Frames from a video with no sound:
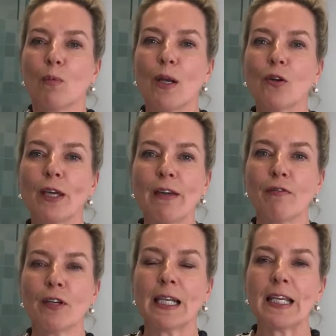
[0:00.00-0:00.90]
We're looking
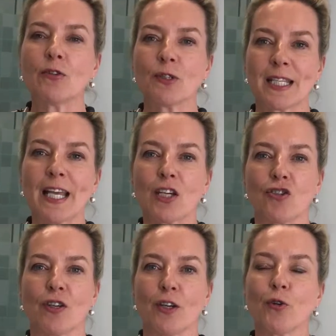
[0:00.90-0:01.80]
for a legal secretary,